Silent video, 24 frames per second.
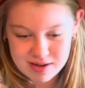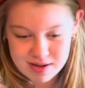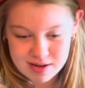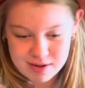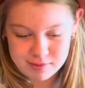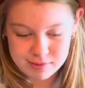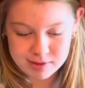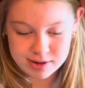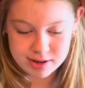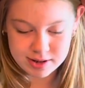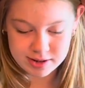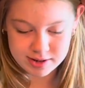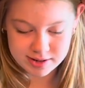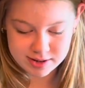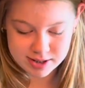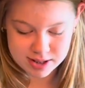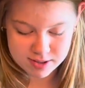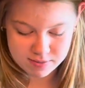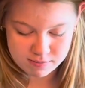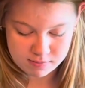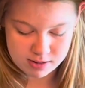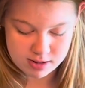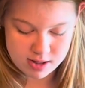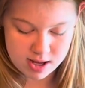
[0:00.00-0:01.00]
I want to see
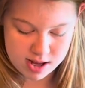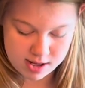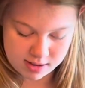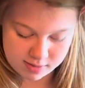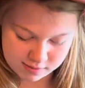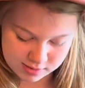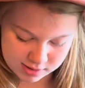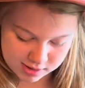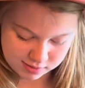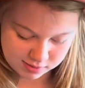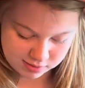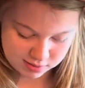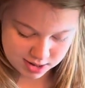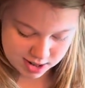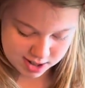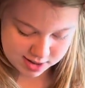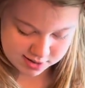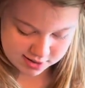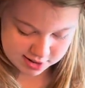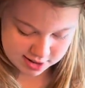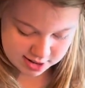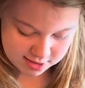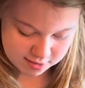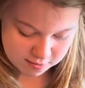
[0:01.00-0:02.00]
what these ones will
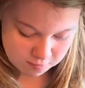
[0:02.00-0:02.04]
taste like.